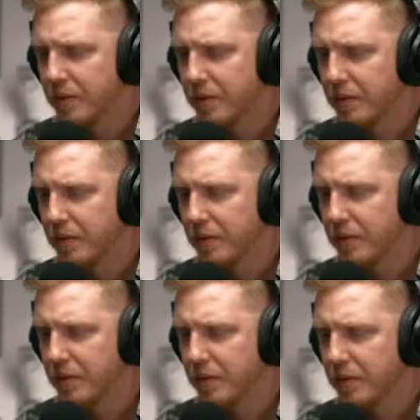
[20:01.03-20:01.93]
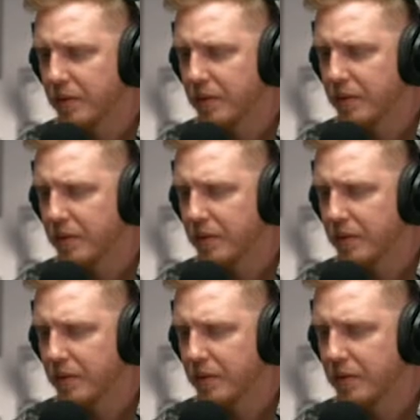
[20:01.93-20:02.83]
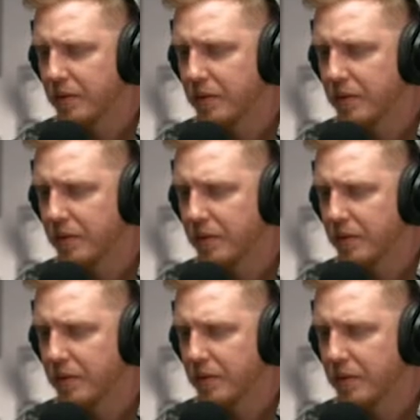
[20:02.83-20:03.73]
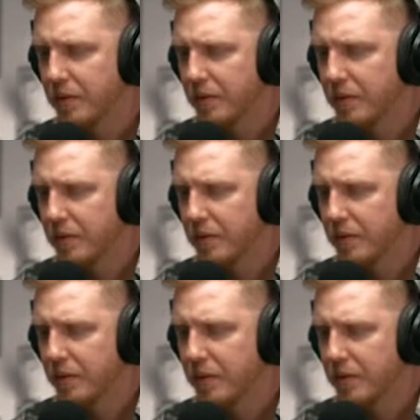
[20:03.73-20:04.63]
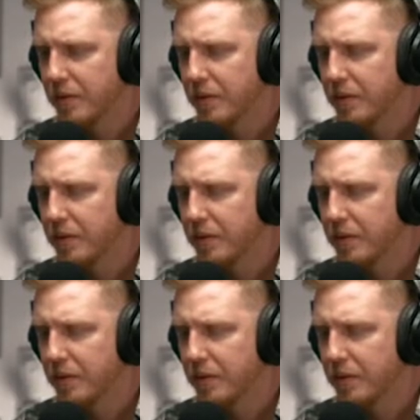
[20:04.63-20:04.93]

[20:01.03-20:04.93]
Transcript: (not speaking)